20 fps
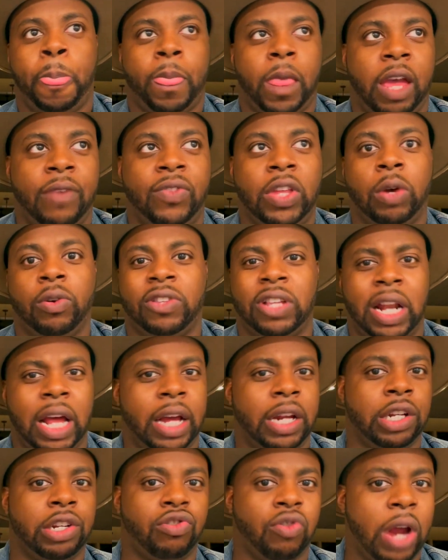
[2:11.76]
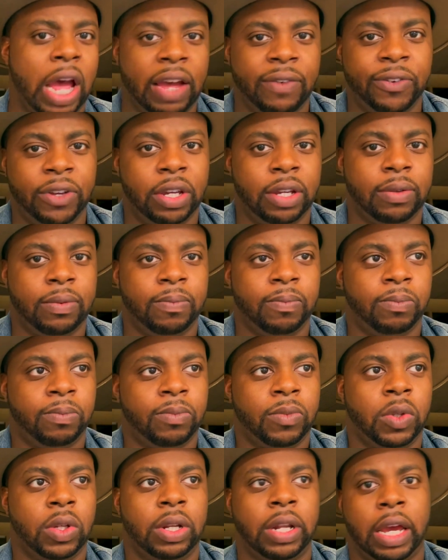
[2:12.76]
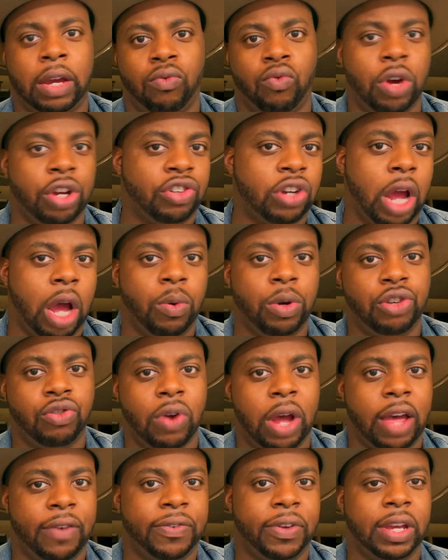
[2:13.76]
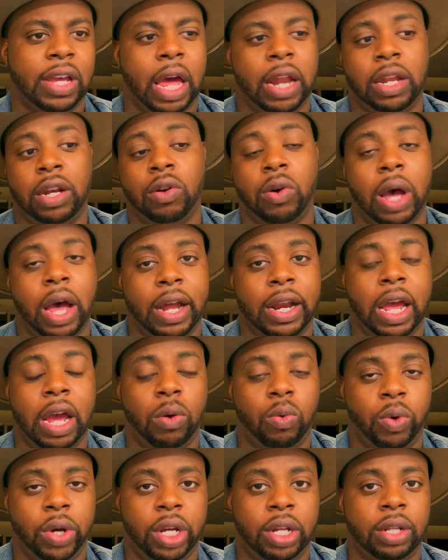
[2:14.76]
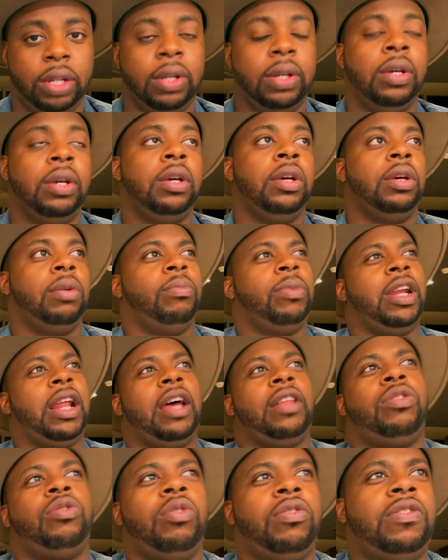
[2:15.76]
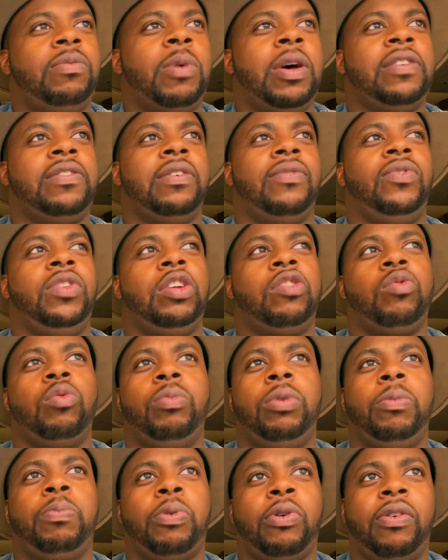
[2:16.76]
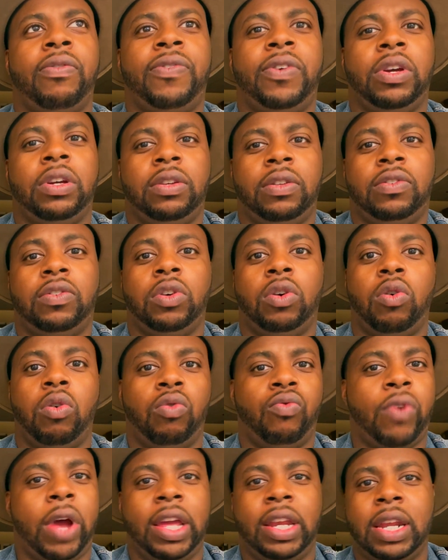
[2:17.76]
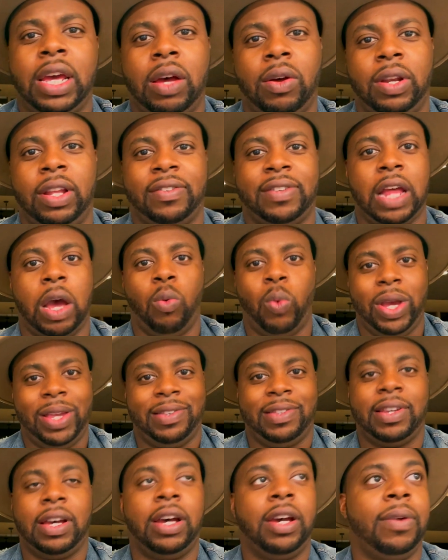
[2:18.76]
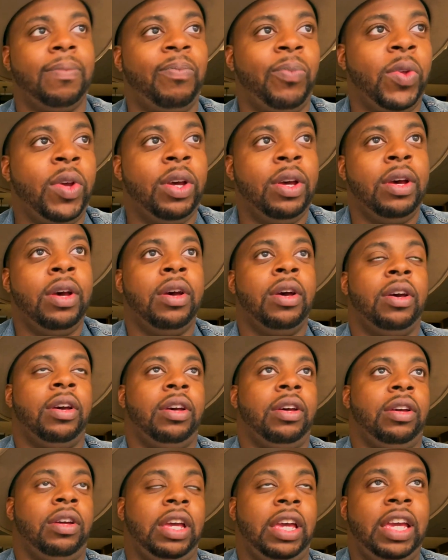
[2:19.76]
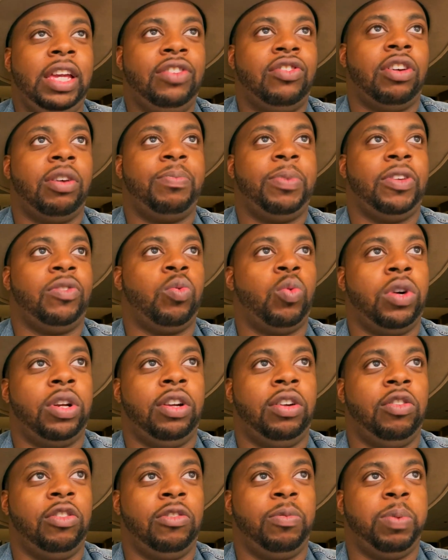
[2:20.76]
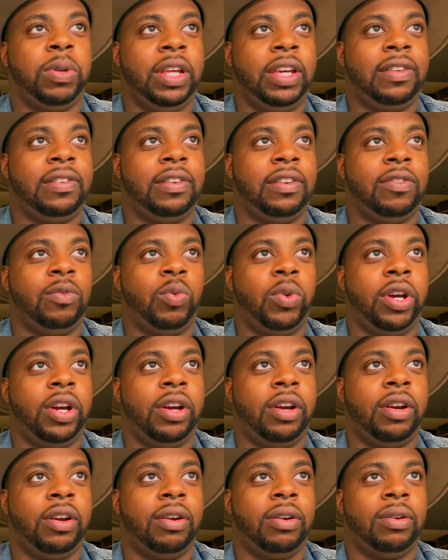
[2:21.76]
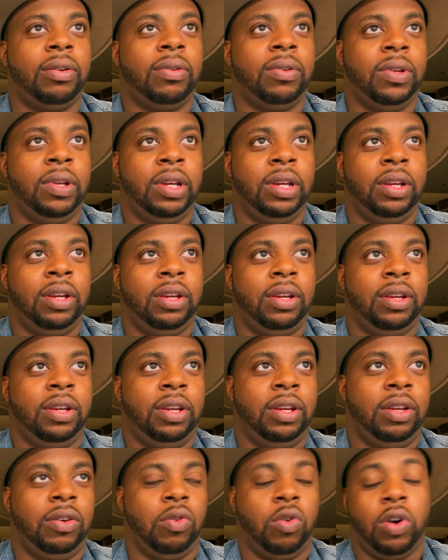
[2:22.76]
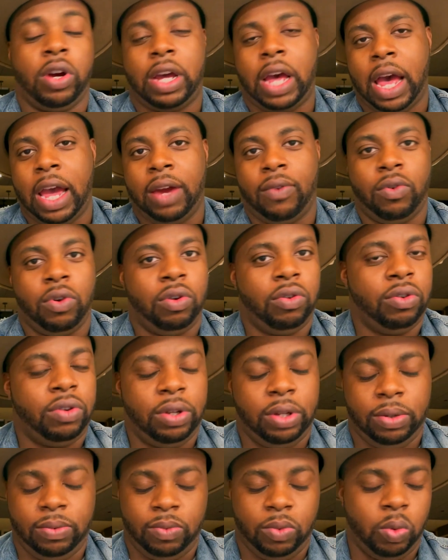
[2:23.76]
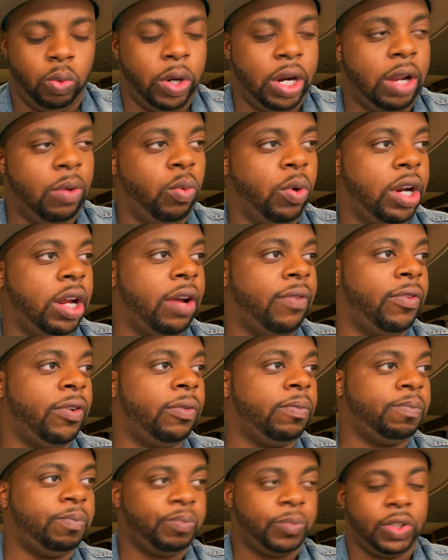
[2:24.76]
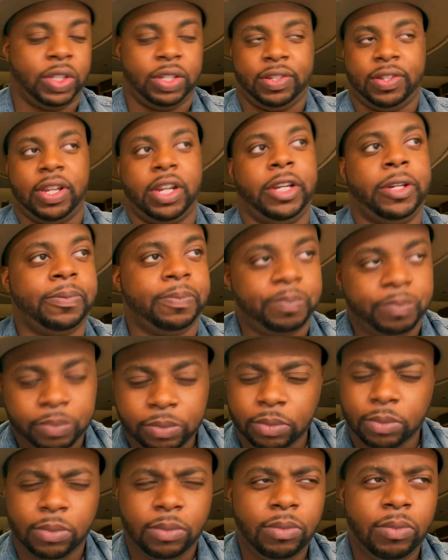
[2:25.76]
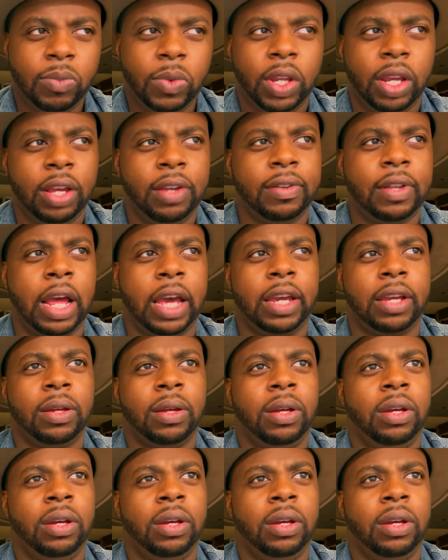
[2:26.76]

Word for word: if there was a lot of traffic, like rush hour traffic. I didn't know how that went, but I thought to myself, this will be perfect to go right now. Let's not waste time. Egypt is one of those places where or Cairo, whatever the city, is like